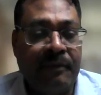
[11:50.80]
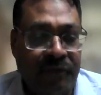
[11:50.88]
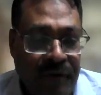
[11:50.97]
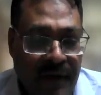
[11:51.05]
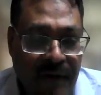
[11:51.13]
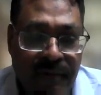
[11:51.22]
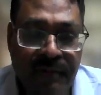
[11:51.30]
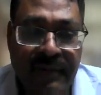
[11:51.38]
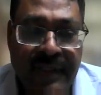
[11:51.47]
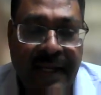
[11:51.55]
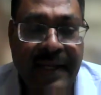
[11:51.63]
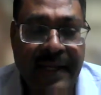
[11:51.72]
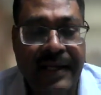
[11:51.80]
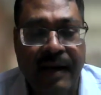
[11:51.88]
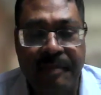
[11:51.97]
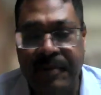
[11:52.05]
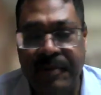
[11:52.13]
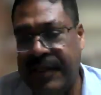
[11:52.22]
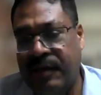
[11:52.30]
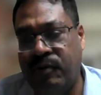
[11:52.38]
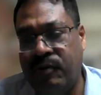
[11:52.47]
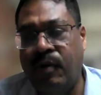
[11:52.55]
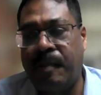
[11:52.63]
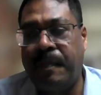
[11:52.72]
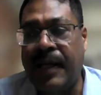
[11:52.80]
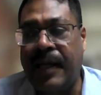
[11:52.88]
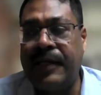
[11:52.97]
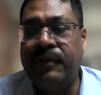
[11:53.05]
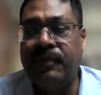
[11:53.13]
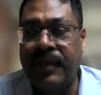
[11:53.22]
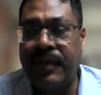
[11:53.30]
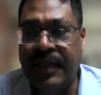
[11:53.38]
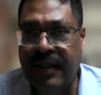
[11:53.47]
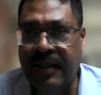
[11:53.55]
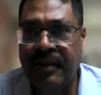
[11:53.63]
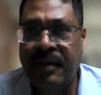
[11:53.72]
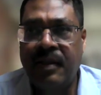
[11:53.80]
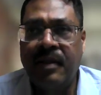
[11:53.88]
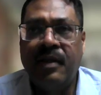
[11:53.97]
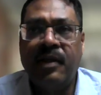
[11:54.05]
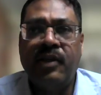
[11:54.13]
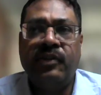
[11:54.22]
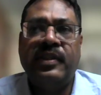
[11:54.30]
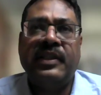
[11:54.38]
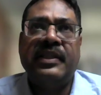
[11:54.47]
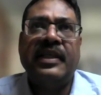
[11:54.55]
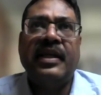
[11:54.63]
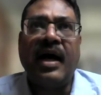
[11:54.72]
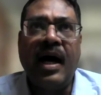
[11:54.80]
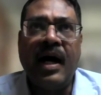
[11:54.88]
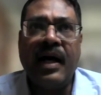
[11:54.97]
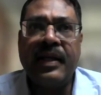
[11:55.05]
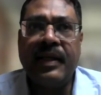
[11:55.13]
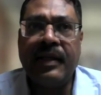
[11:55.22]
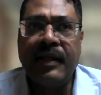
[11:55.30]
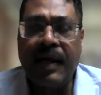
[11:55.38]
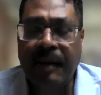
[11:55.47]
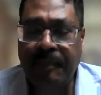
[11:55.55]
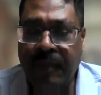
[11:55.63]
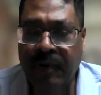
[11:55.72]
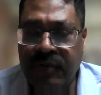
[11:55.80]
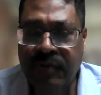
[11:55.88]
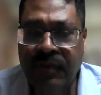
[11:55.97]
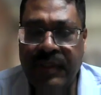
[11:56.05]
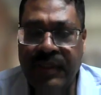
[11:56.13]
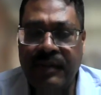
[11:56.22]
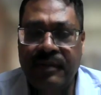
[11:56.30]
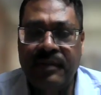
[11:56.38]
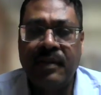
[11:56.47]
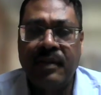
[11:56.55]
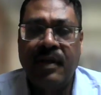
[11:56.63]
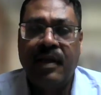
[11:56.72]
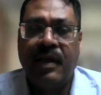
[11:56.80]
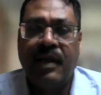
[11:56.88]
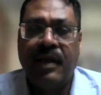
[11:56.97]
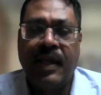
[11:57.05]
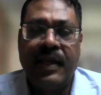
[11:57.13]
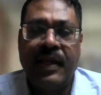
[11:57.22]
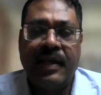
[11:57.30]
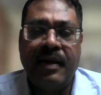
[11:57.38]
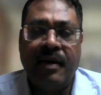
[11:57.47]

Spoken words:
Fellows like Abhishek who are planning to return, you see, there are opportunities like